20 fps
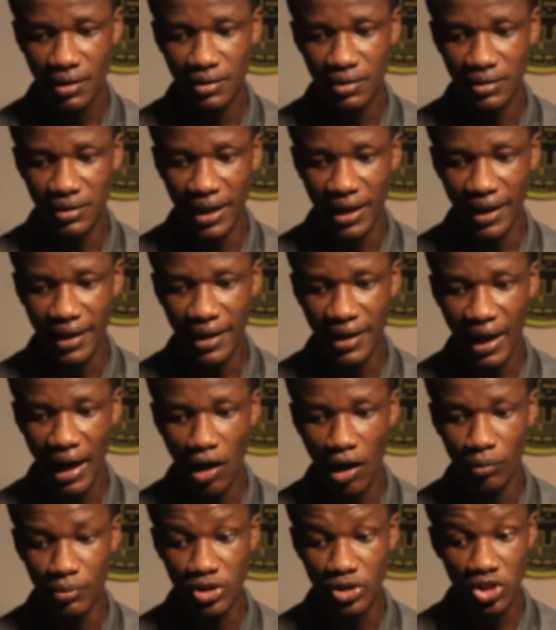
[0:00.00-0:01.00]
then
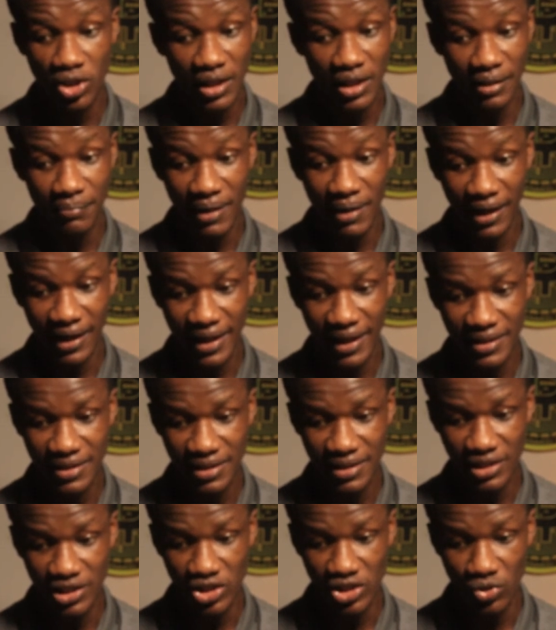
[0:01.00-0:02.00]
I'll be sure that market
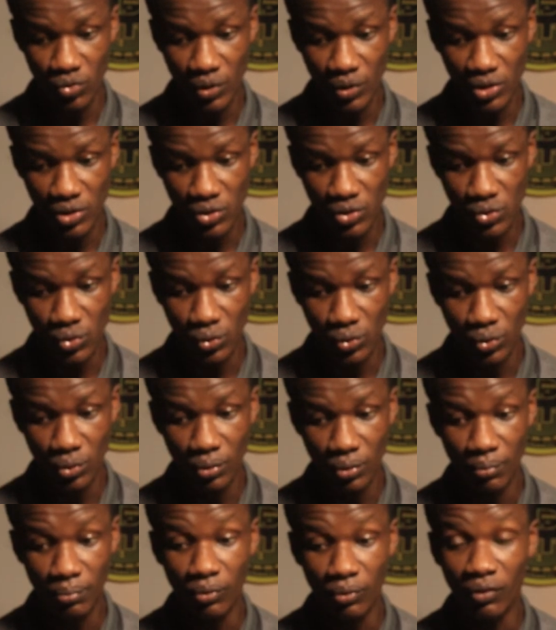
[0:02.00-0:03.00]
is going to
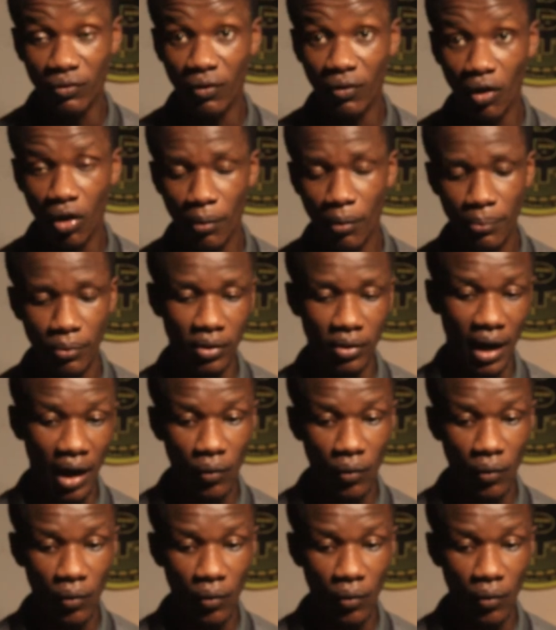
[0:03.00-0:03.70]
move upward.